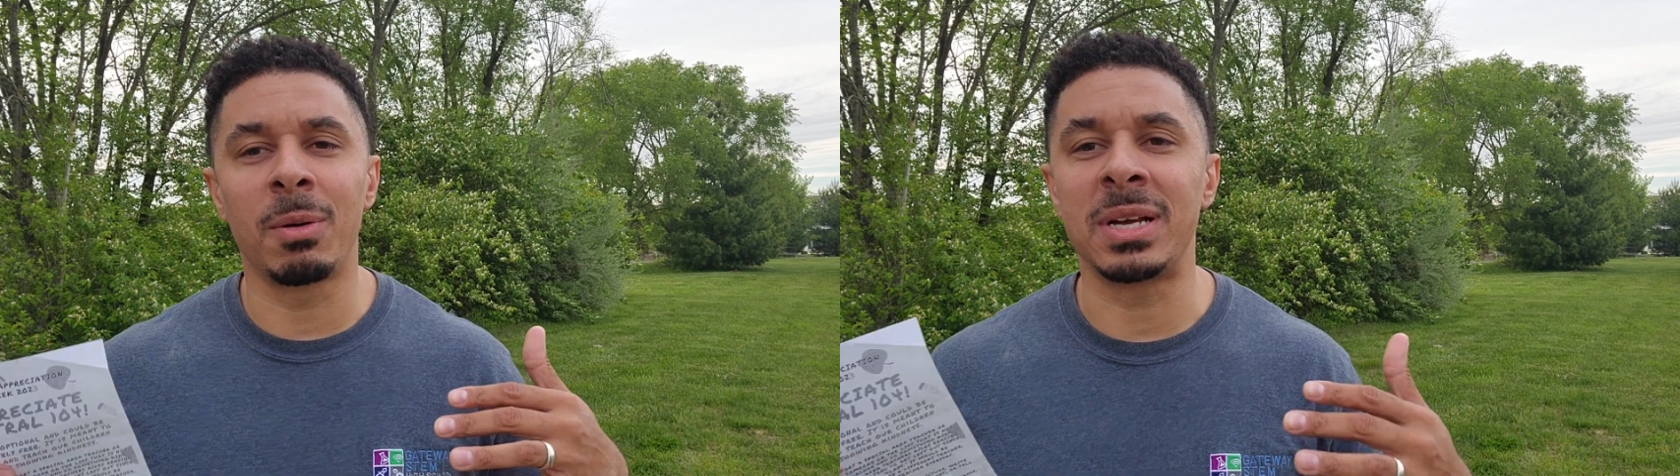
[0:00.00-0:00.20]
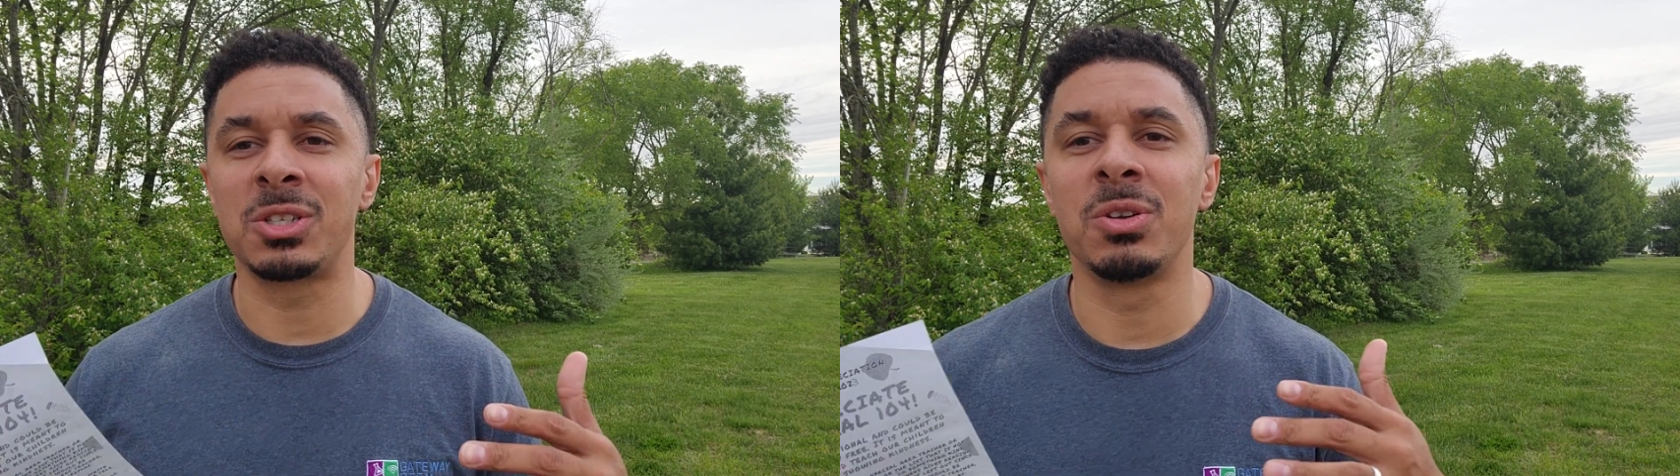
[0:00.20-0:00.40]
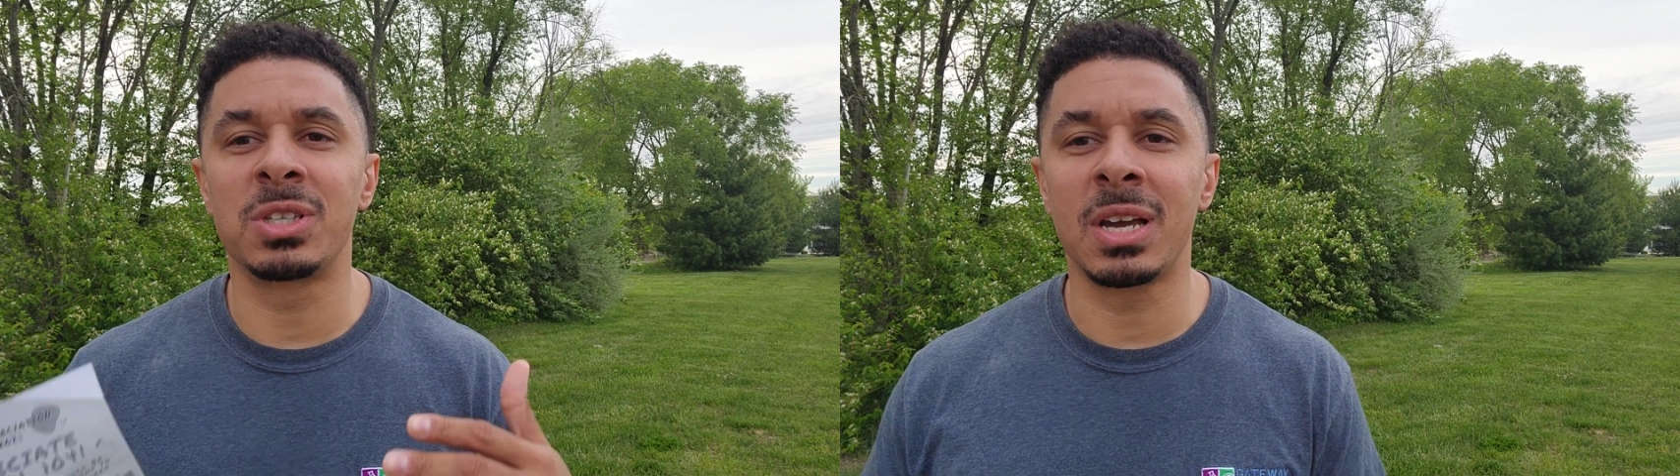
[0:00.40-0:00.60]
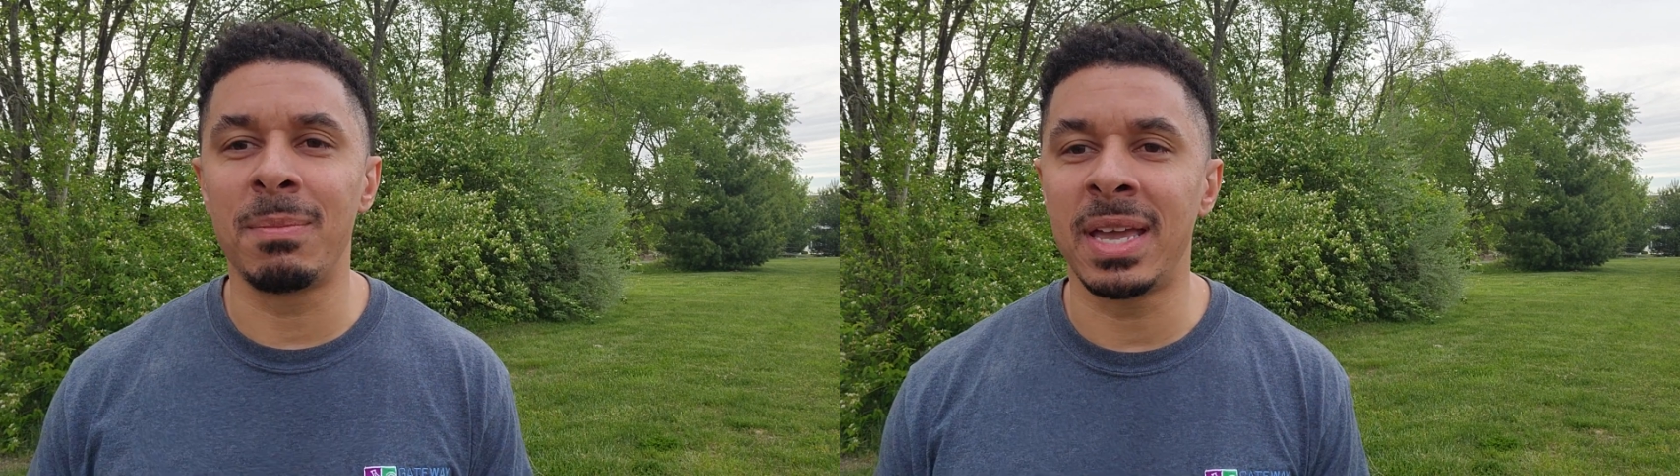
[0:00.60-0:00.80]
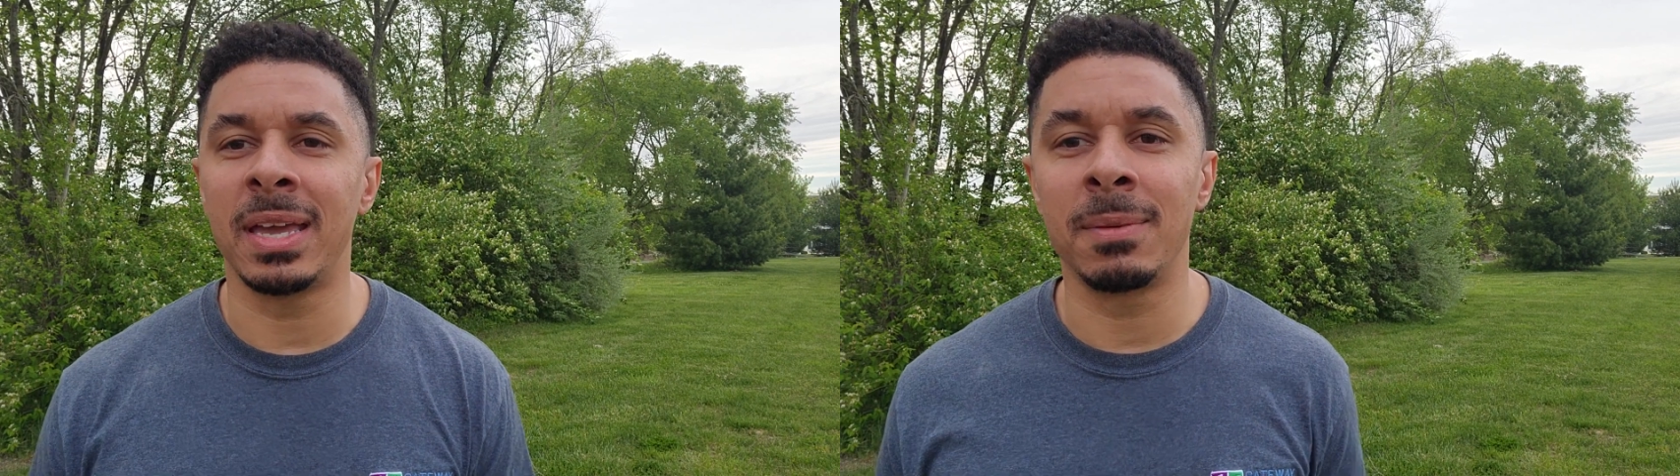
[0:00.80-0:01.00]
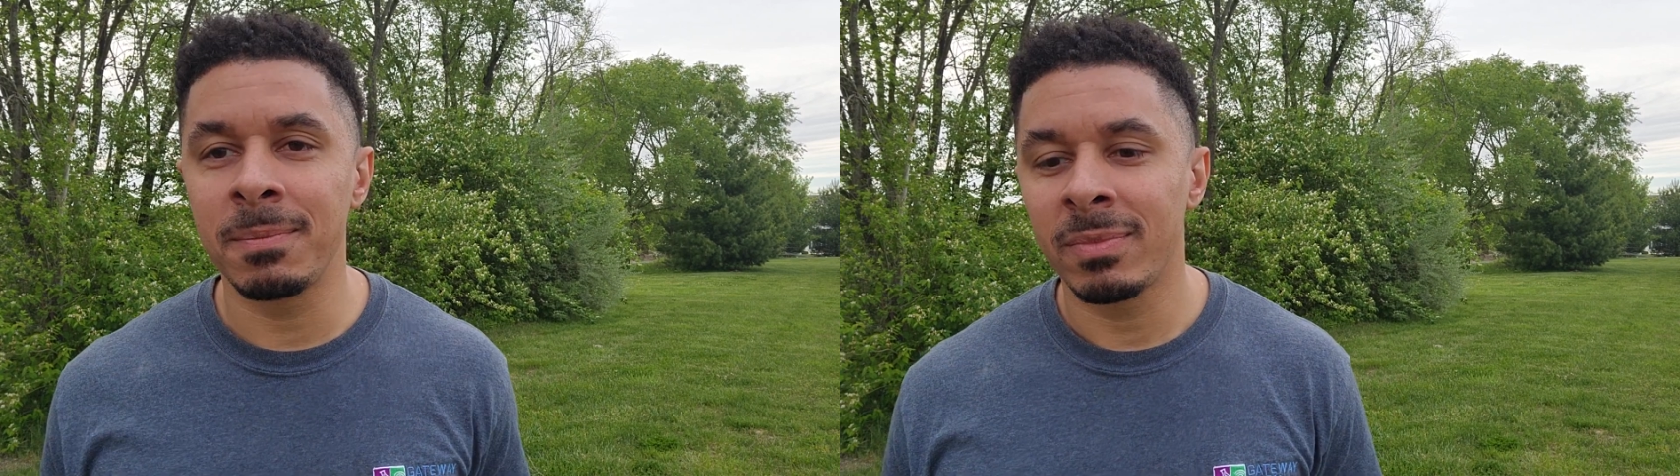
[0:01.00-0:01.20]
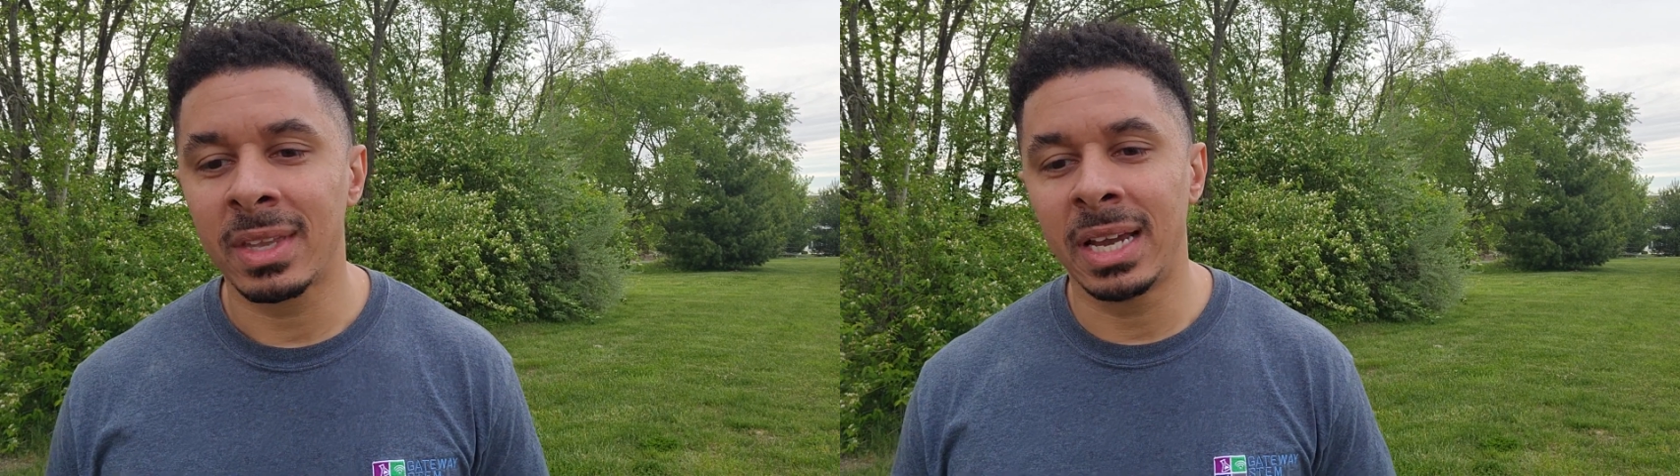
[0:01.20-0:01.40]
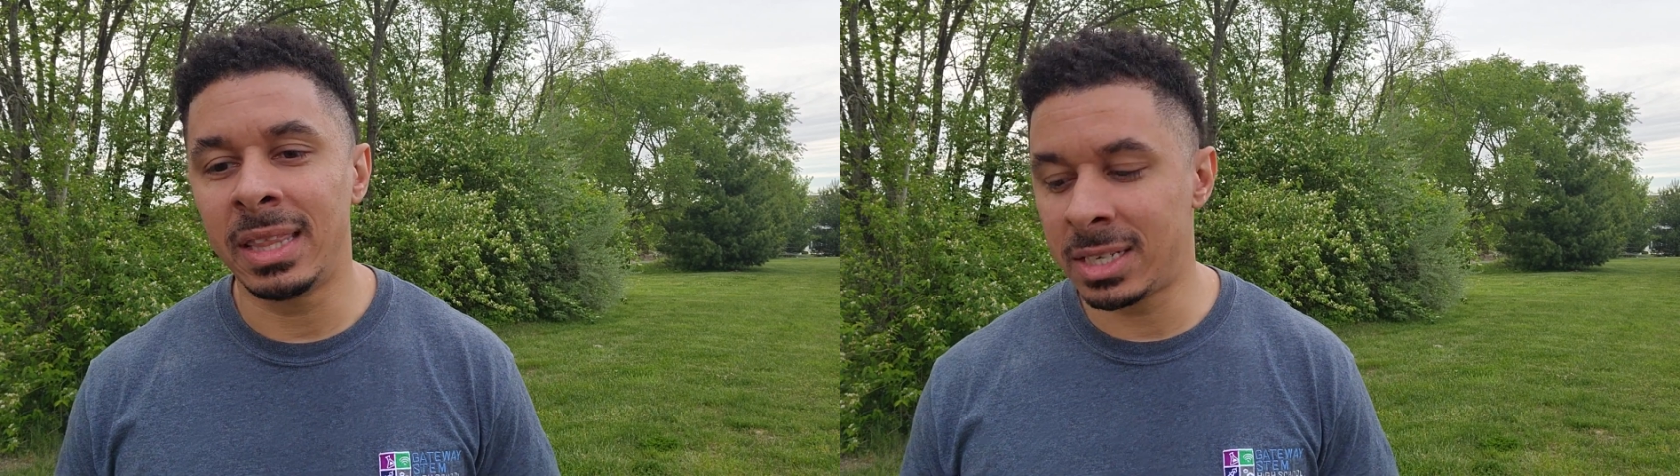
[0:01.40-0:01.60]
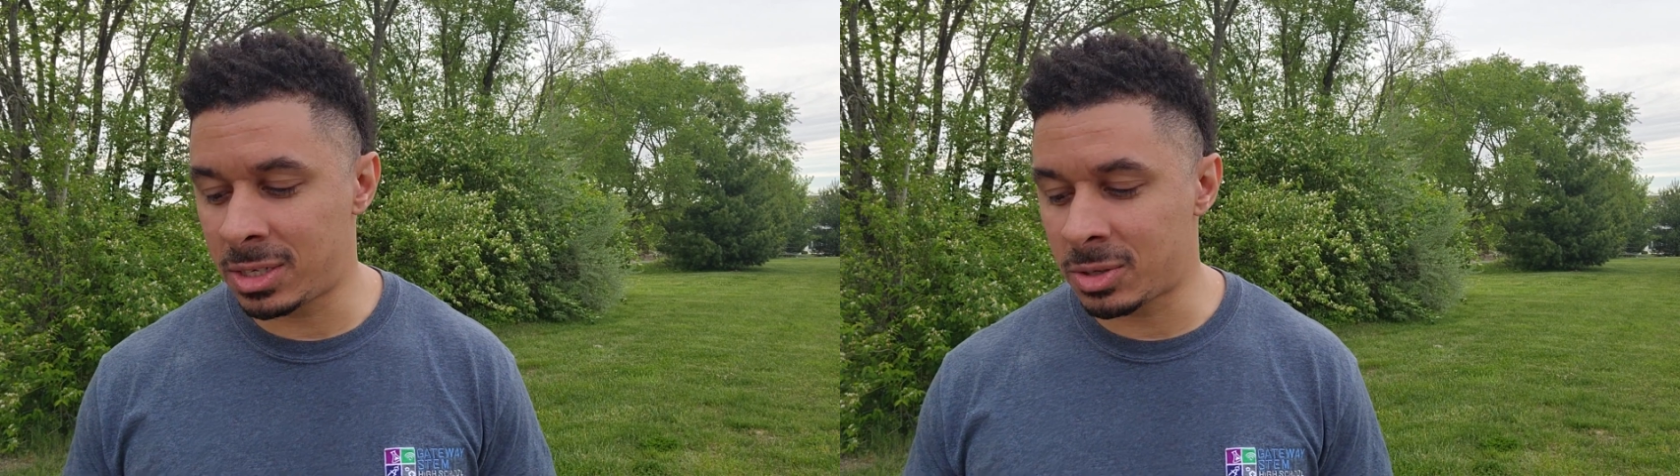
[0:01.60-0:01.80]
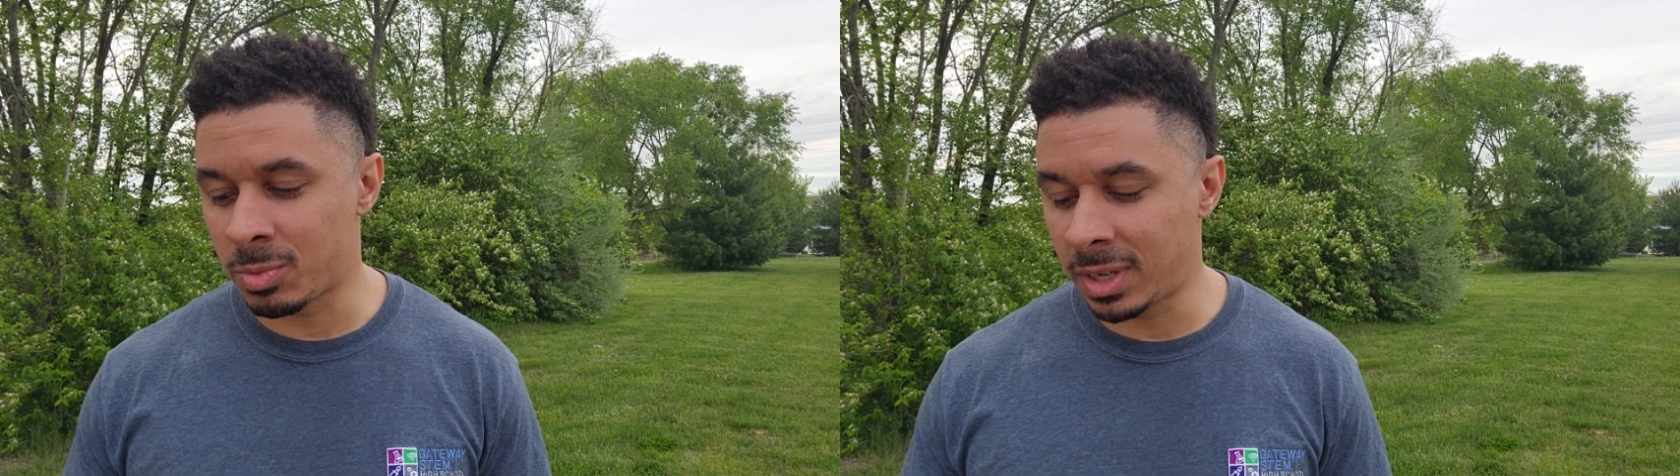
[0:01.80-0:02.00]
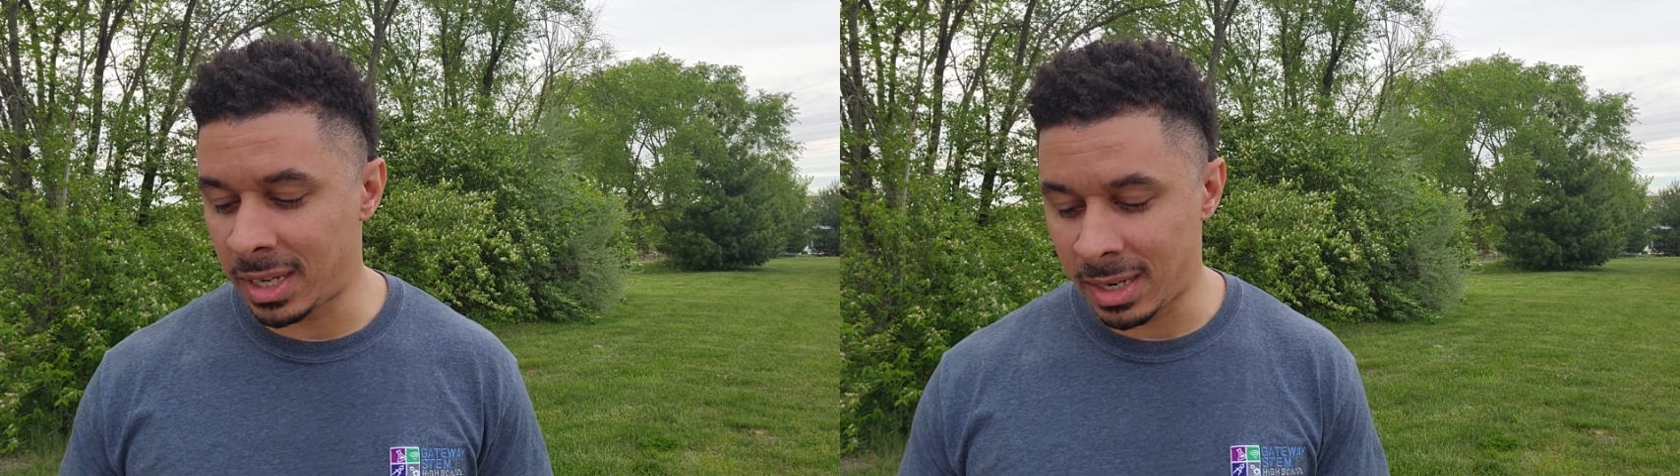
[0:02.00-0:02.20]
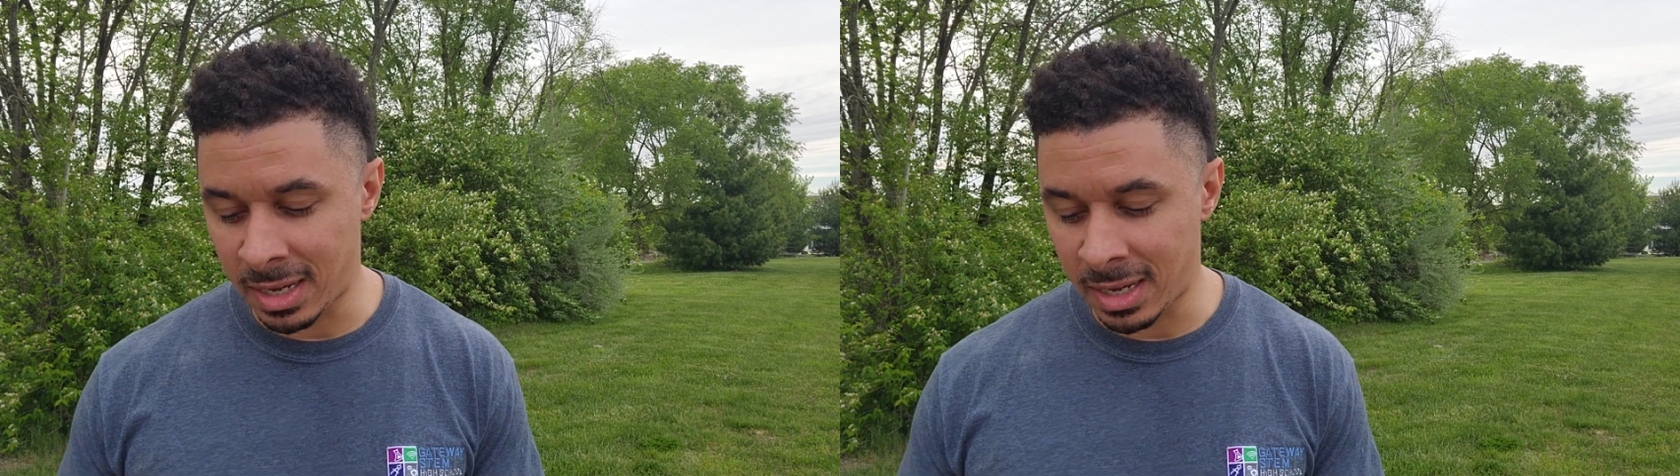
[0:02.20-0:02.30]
of my students come in, and this just really